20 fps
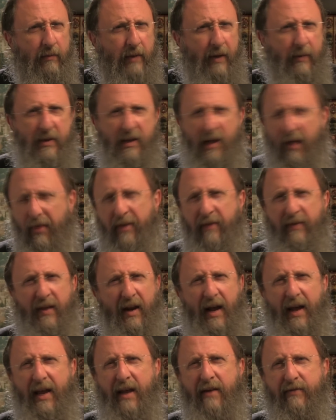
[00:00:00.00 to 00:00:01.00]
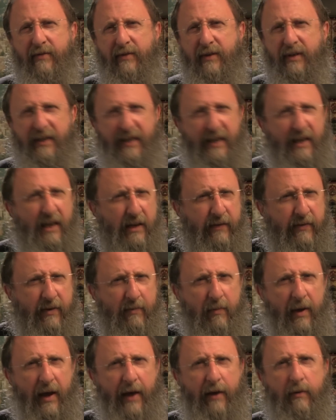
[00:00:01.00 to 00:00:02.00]
Maybe nothing that I ever did
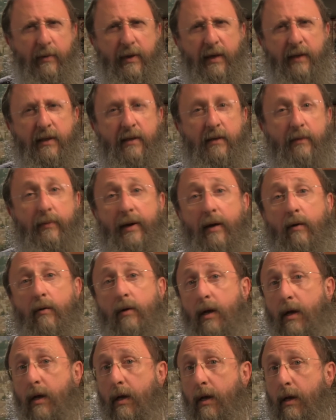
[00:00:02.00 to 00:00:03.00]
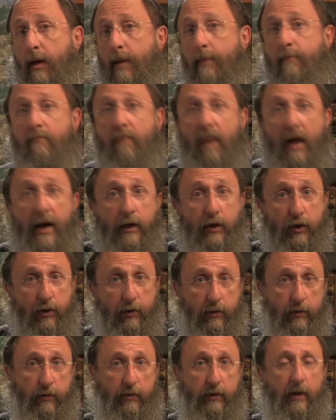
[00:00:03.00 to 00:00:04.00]
even matter, because it's about my
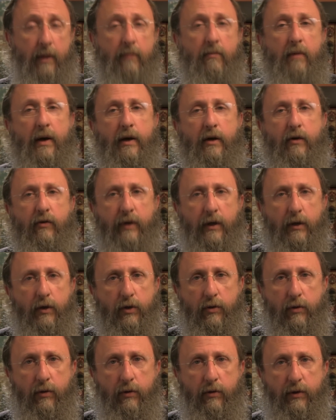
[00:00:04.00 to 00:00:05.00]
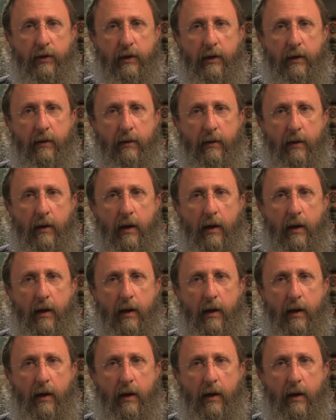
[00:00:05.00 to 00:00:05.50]
children and my grandchildren.